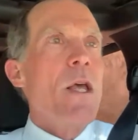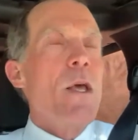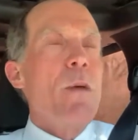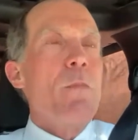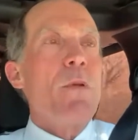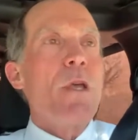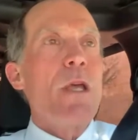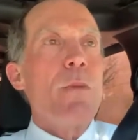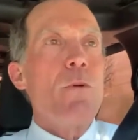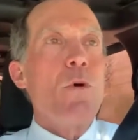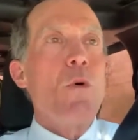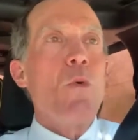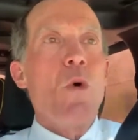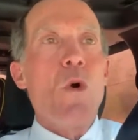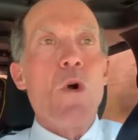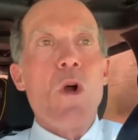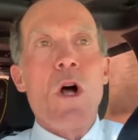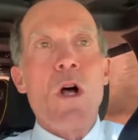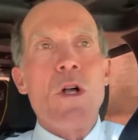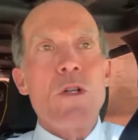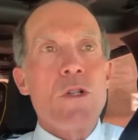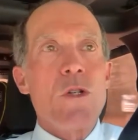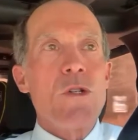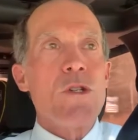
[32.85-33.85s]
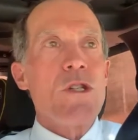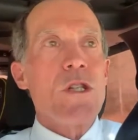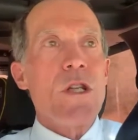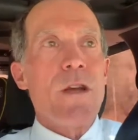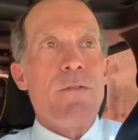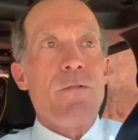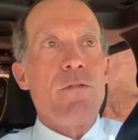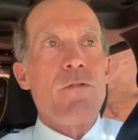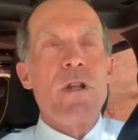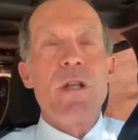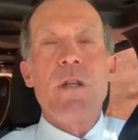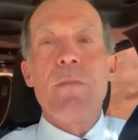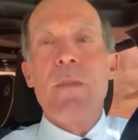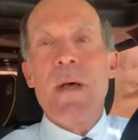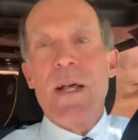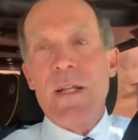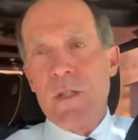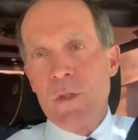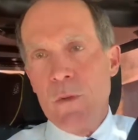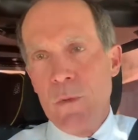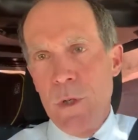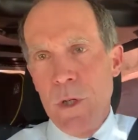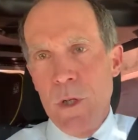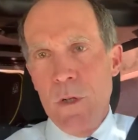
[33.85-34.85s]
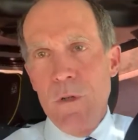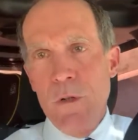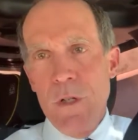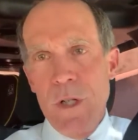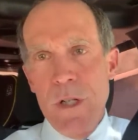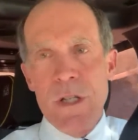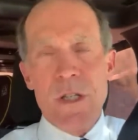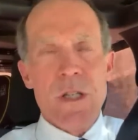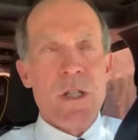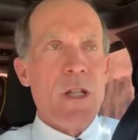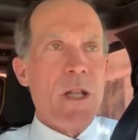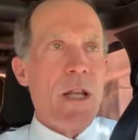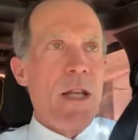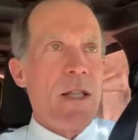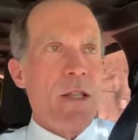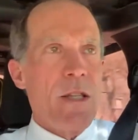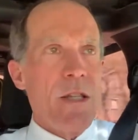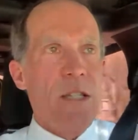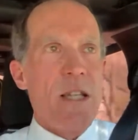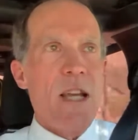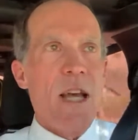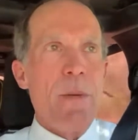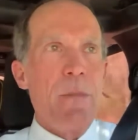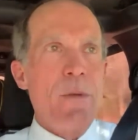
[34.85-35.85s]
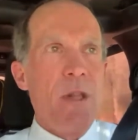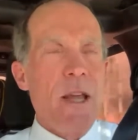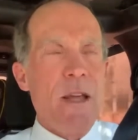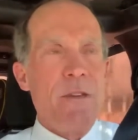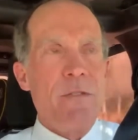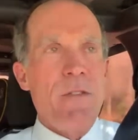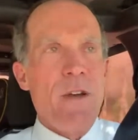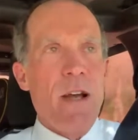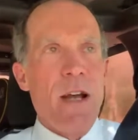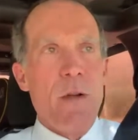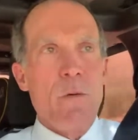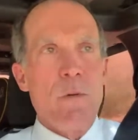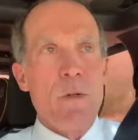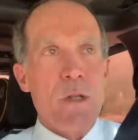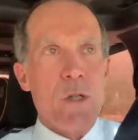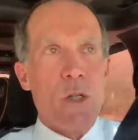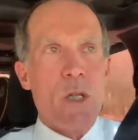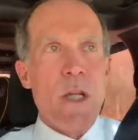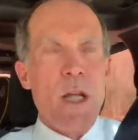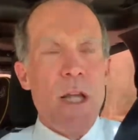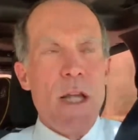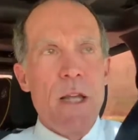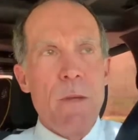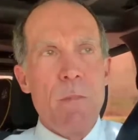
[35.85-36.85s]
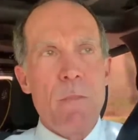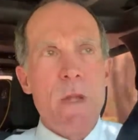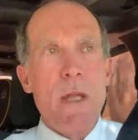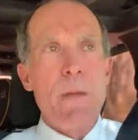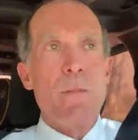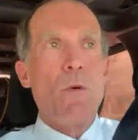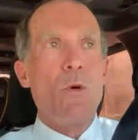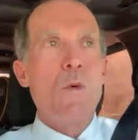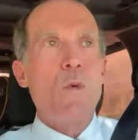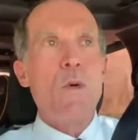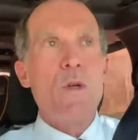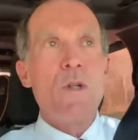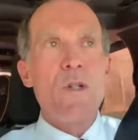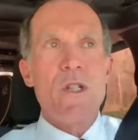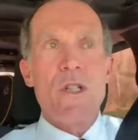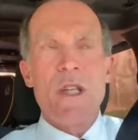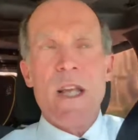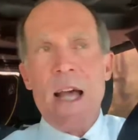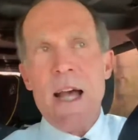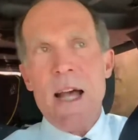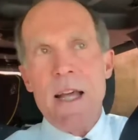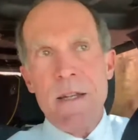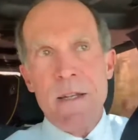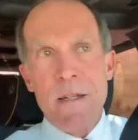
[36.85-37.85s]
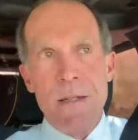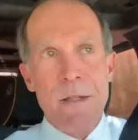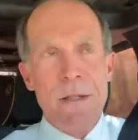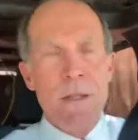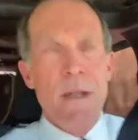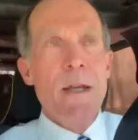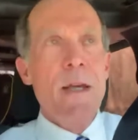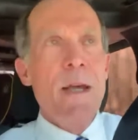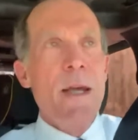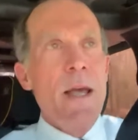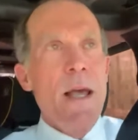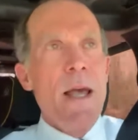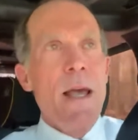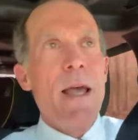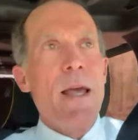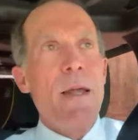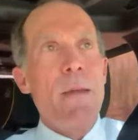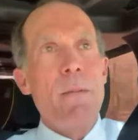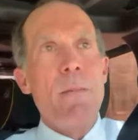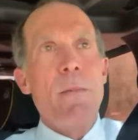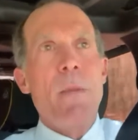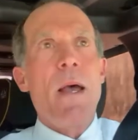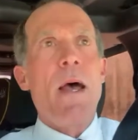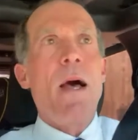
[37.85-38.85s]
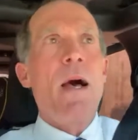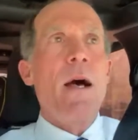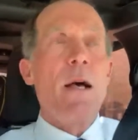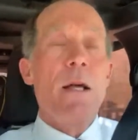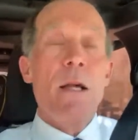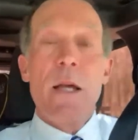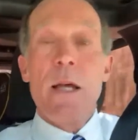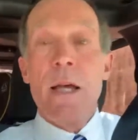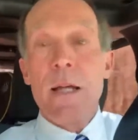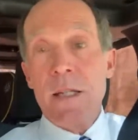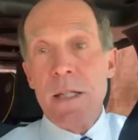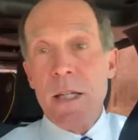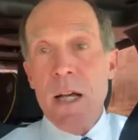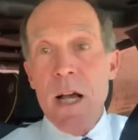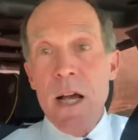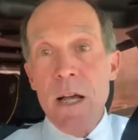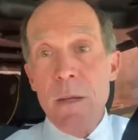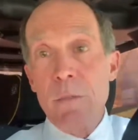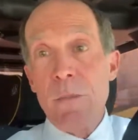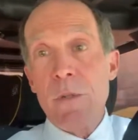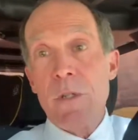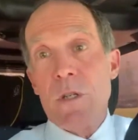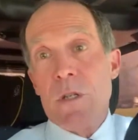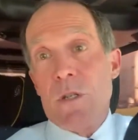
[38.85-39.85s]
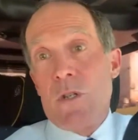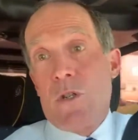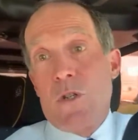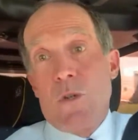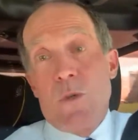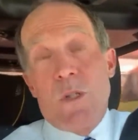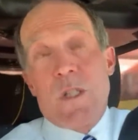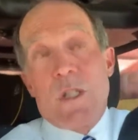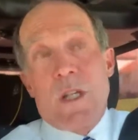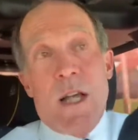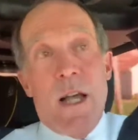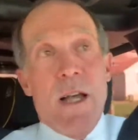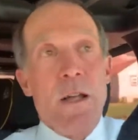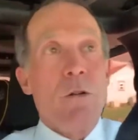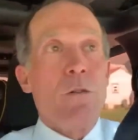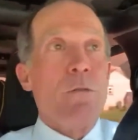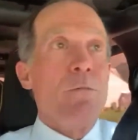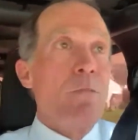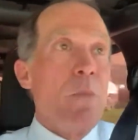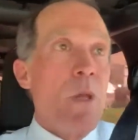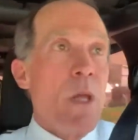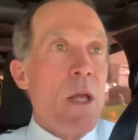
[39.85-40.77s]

People were also suffering mental illness at the time of that virus, and people were saddened and at times suicidal.